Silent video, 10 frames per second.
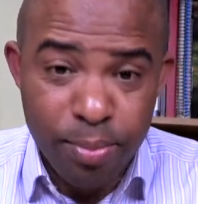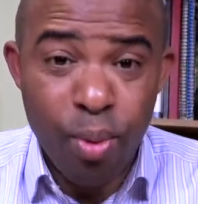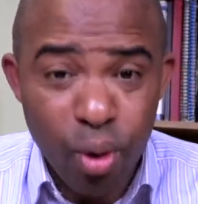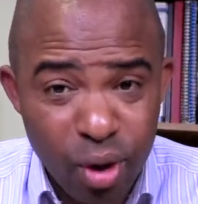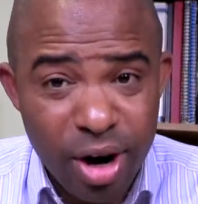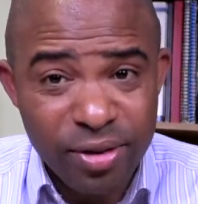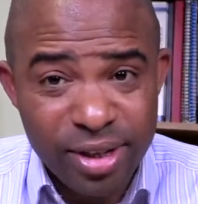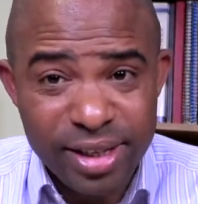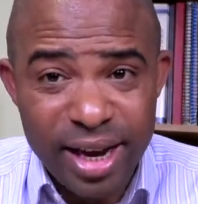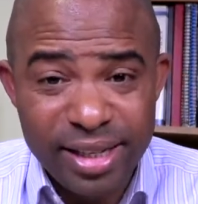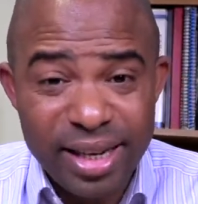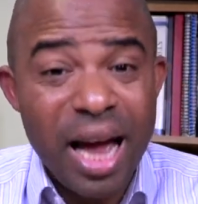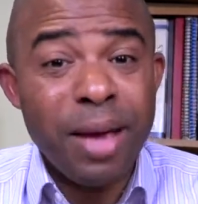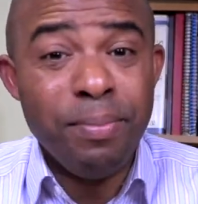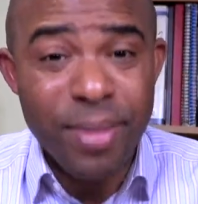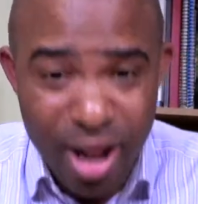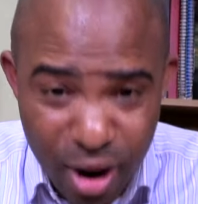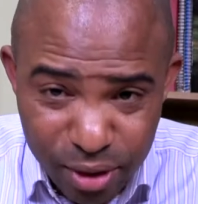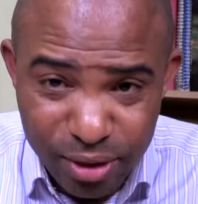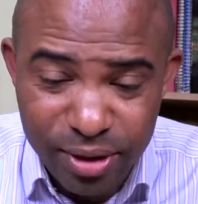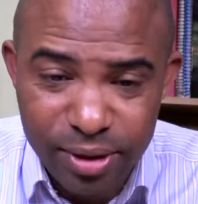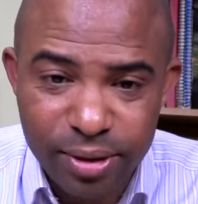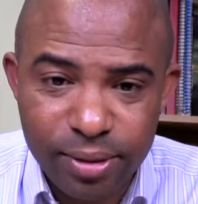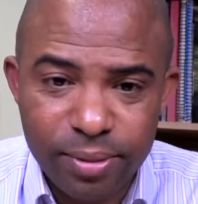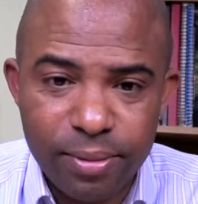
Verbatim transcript: Pornographic sites are in millions.